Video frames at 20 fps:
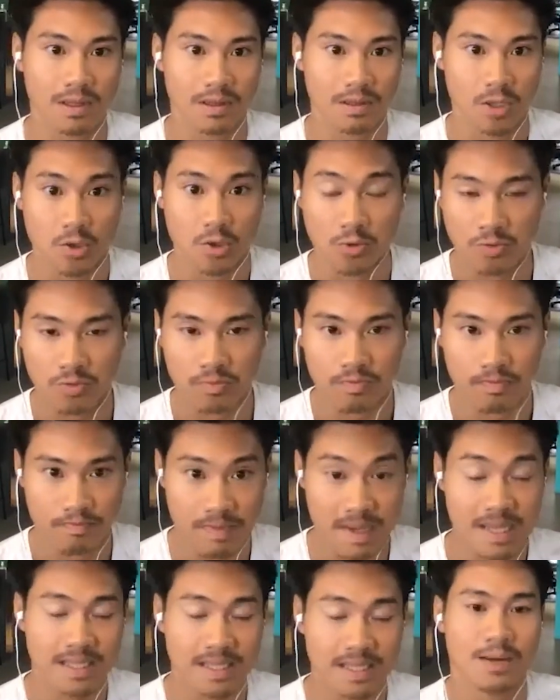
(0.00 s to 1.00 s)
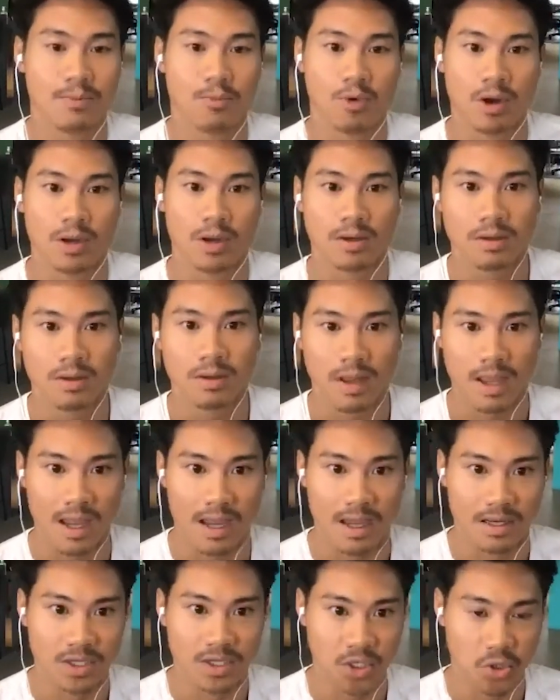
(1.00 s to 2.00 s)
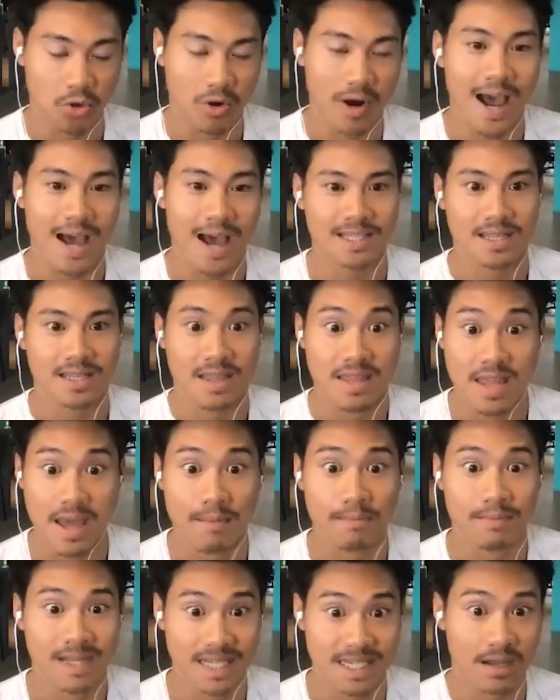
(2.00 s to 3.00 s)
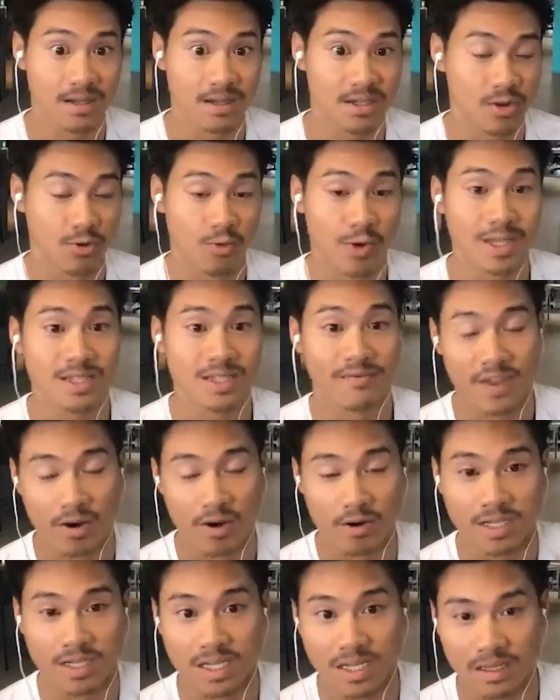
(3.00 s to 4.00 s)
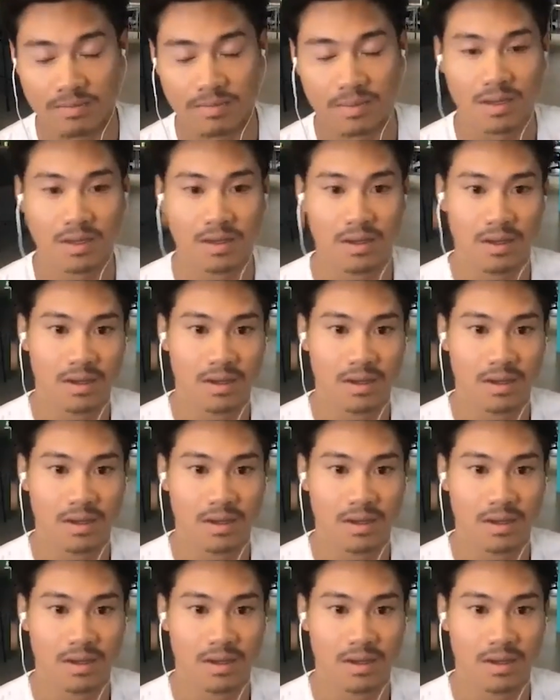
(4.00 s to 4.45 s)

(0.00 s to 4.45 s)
you meet someone and you're asking them to sell to the rest of their team.